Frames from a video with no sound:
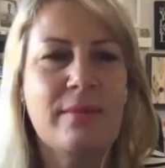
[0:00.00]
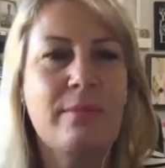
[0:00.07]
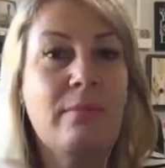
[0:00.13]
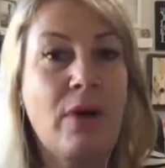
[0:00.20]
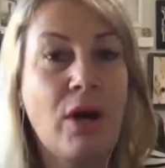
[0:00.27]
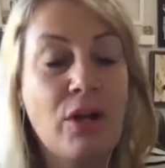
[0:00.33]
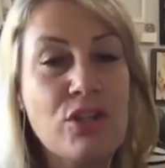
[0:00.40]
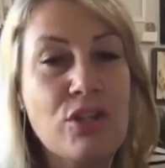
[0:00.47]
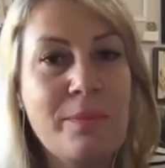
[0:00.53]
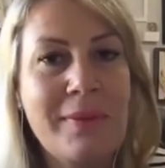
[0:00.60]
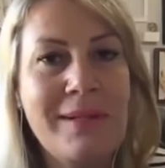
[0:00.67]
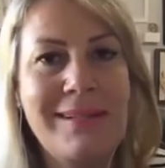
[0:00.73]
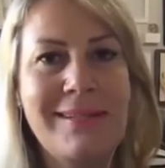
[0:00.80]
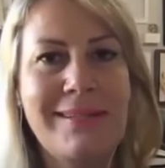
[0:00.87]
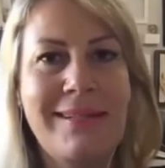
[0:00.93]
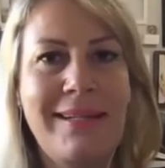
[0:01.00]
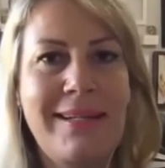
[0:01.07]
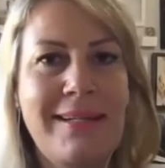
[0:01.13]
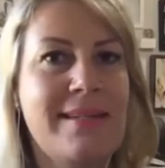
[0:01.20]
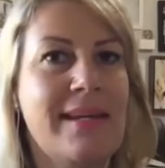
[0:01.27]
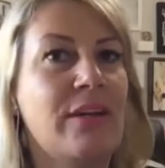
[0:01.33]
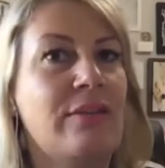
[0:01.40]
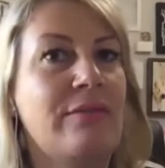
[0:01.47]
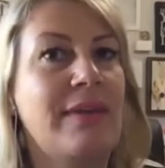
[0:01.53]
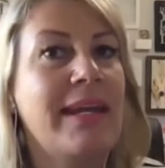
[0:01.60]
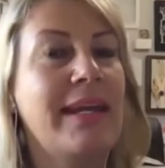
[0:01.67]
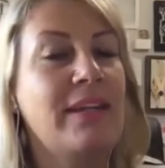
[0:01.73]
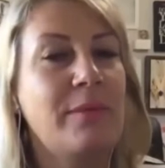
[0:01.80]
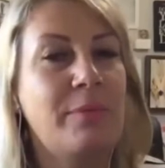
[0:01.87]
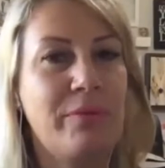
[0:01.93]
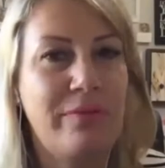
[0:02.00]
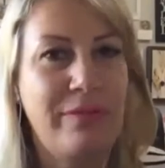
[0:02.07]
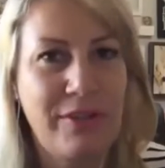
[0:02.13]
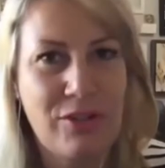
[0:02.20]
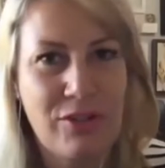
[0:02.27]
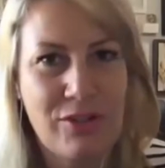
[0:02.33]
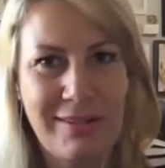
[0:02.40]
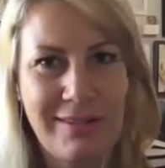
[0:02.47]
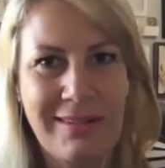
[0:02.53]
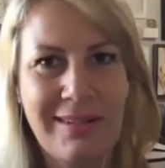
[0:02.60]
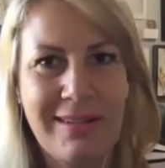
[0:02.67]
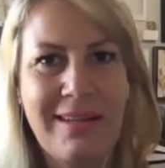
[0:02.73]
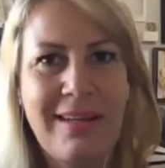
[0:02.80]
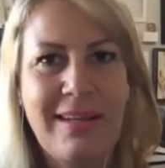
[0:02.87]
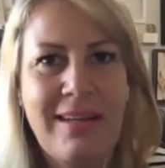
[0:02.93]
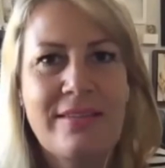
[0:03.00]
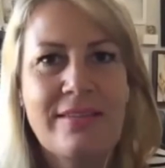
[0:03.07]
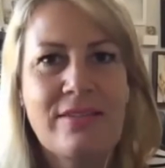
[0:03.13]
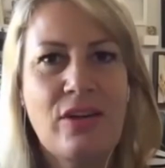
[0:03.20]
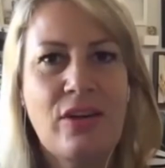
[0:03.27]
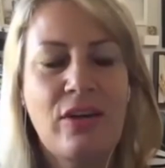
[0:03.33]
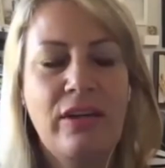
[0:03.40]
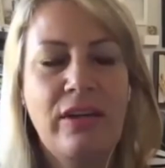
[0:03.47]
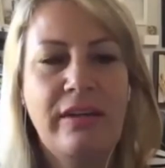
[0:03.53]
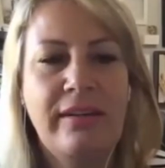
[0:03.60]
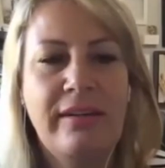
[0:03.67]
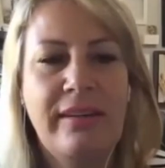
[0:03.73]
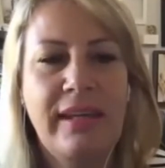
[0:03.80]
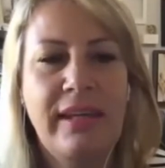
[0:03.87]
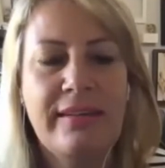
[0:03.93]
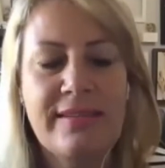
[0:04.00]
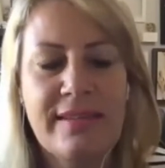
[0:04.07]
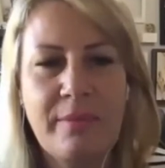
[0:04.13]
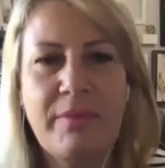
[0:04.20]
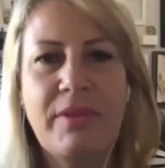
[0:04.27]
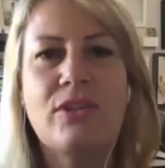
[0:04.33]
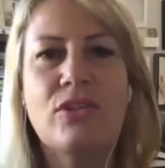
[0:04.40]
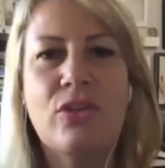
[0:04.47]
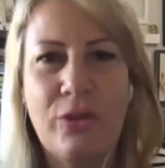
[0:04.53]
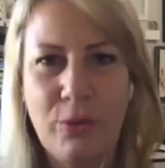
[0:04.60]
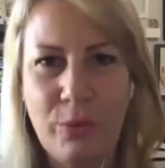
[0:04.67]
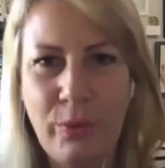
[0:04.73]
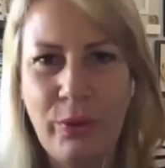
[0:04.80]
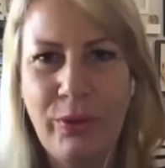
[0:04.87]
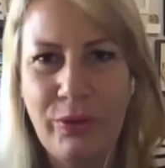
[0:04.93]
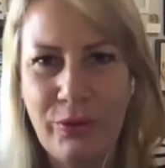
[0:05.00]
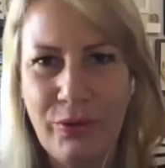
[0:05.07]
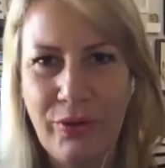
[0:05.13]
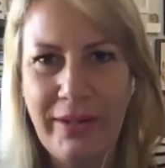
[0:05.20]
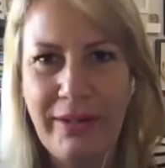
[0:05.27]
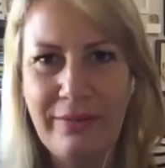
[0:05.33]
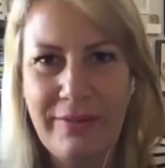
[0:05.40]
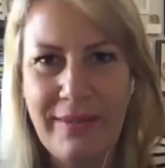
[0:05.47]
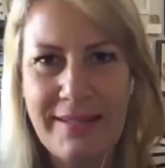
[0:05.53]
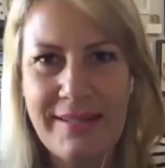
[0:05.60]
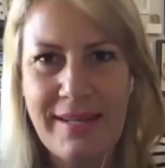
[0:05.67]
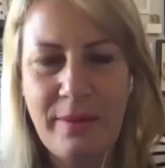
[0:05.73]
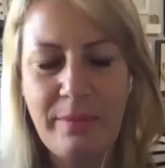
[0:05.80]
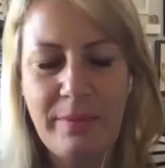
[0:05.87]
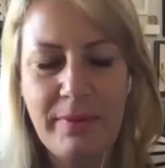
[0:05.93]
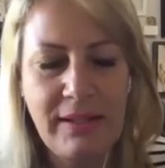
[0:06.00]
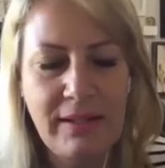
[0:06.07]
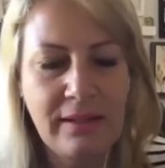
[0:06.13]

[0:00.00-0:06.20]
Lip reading: most millionaires out of any profession. So something's got to work, right, if that's happening.